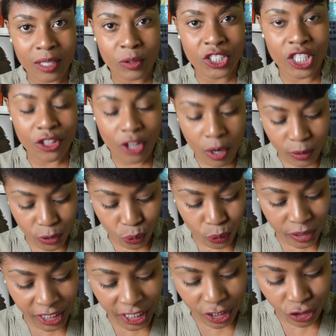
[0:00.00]
which I thought was
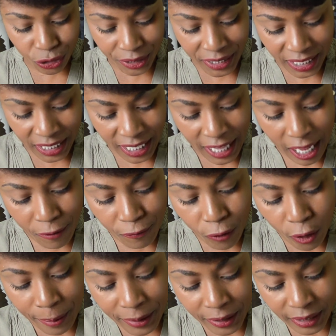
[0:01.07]
really interesting. And that
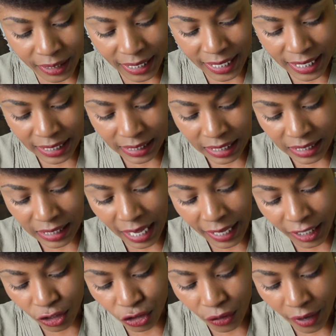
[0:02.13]
formula is the
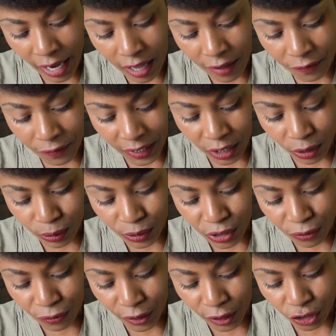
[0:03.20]
second draft equals
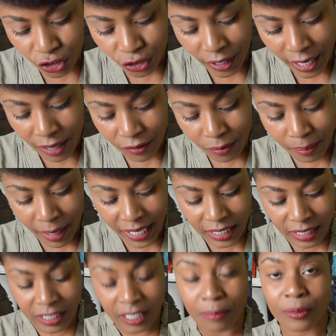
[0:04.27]
the first draft
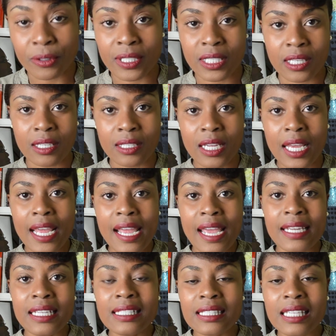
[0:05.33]
minus 10%.
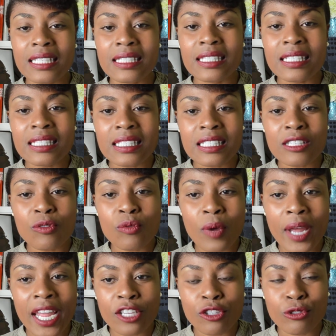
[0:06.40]
And he says this is the
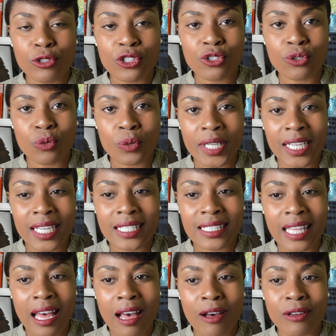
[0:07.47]
way you squeeze
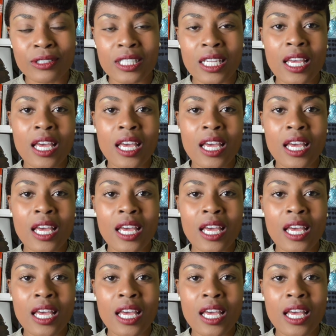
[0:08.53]
out